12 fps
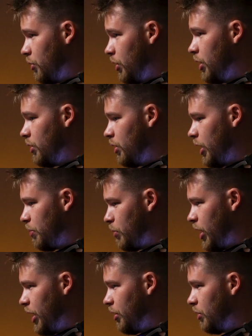these are like
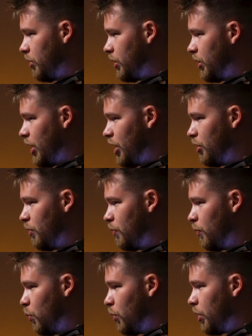my standard
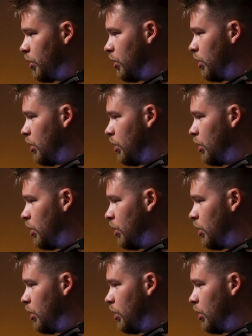4.